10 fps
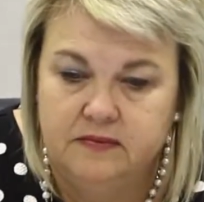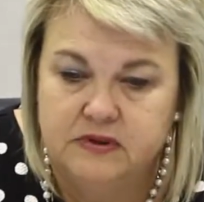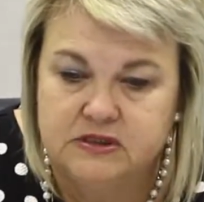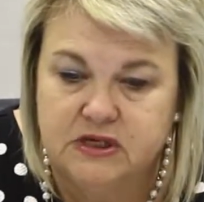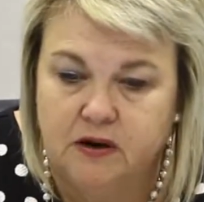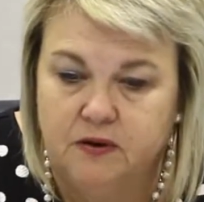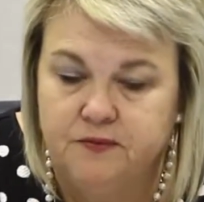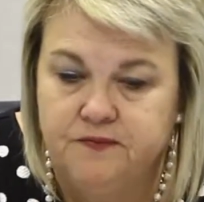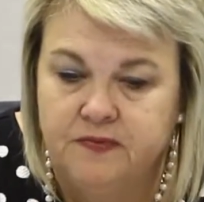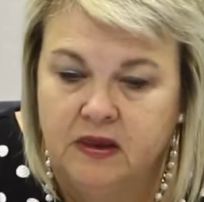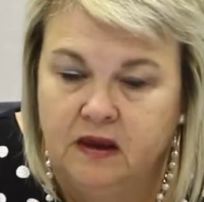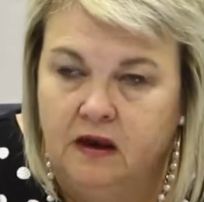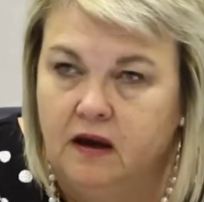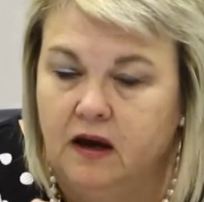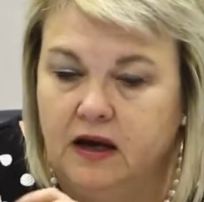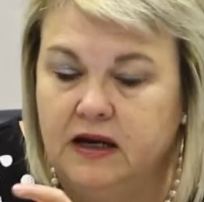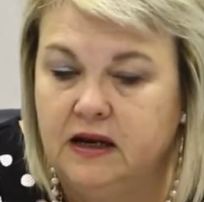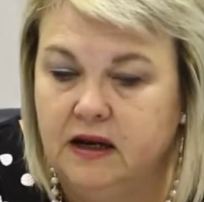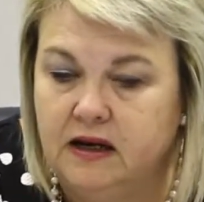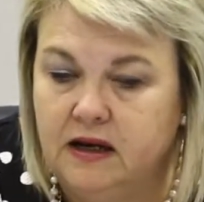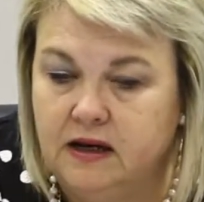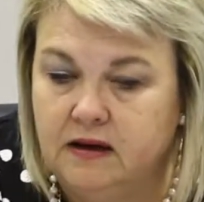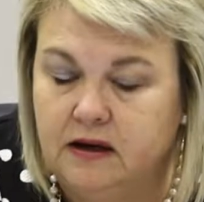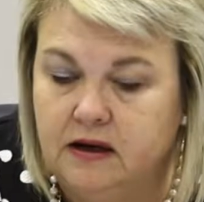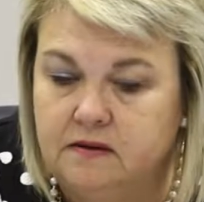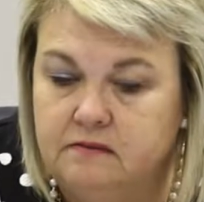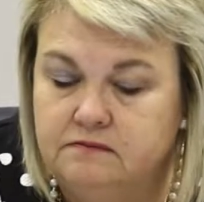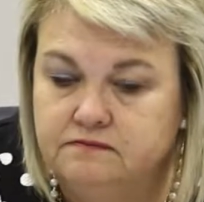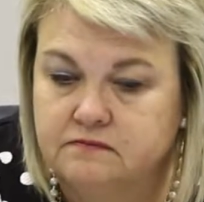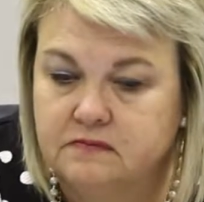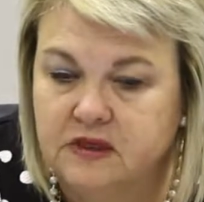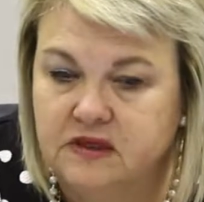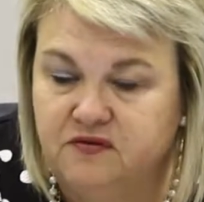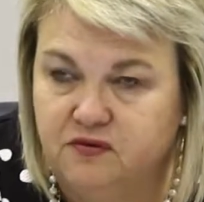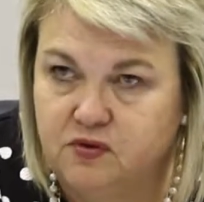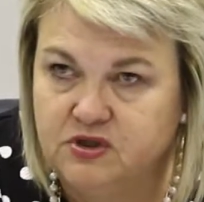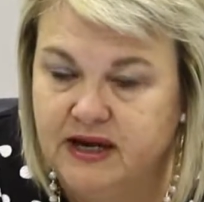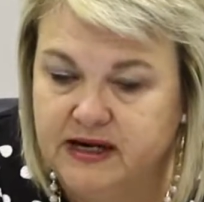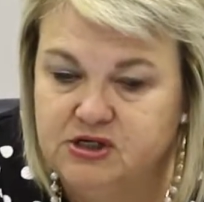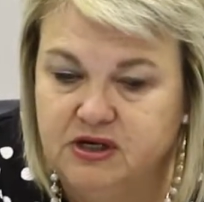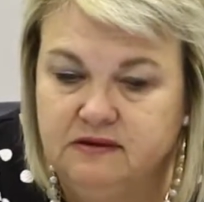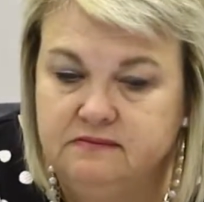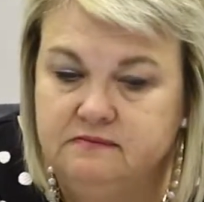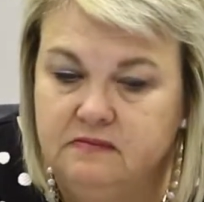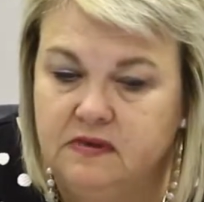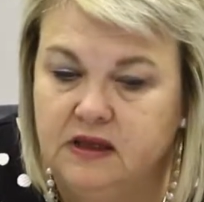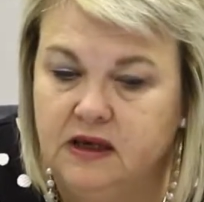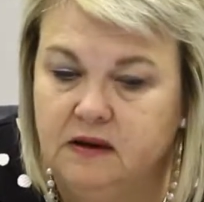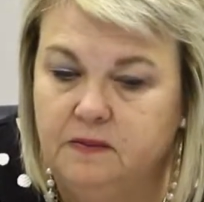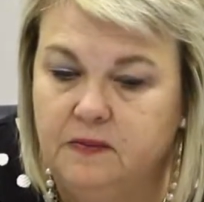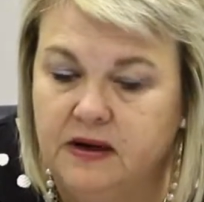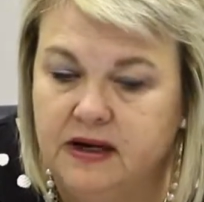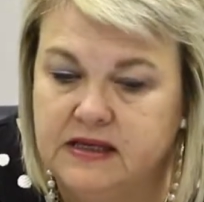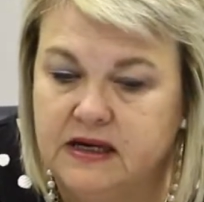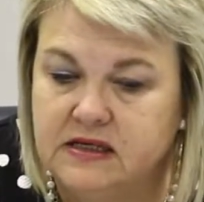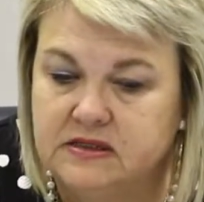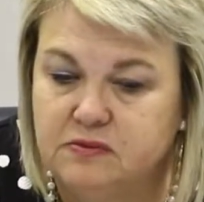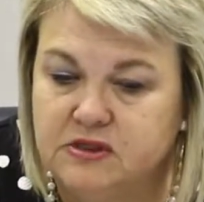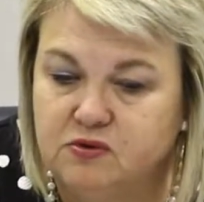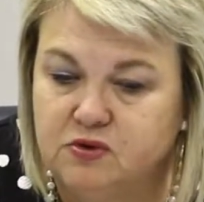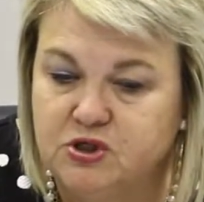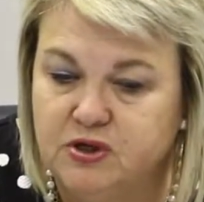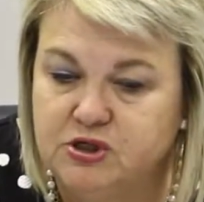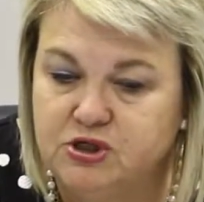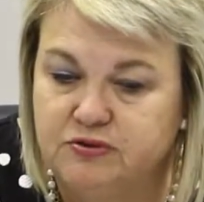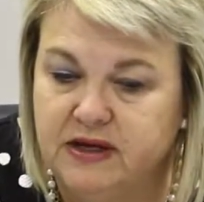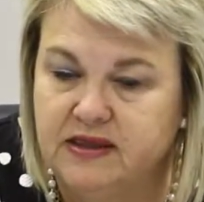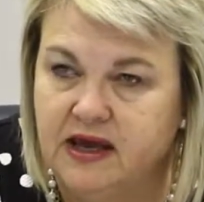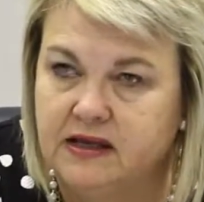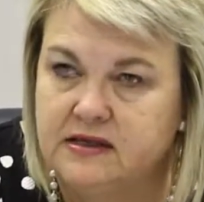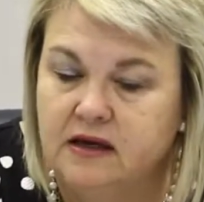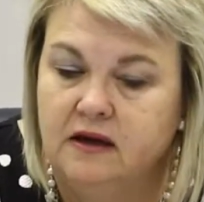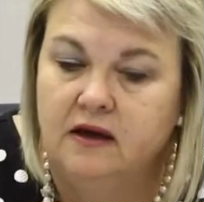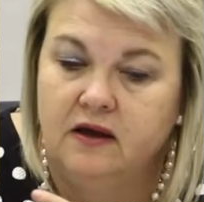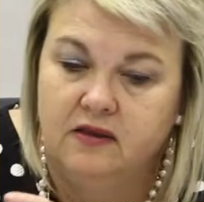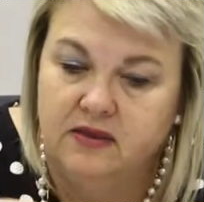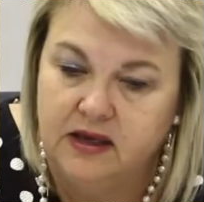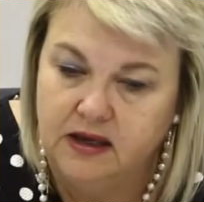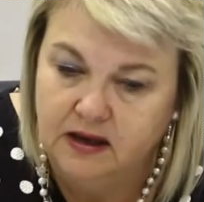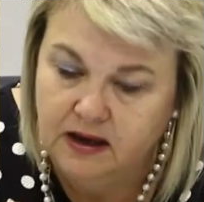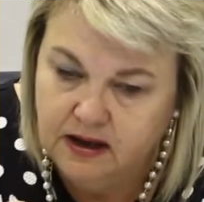So in a divorce action, the litigants must also ensure that the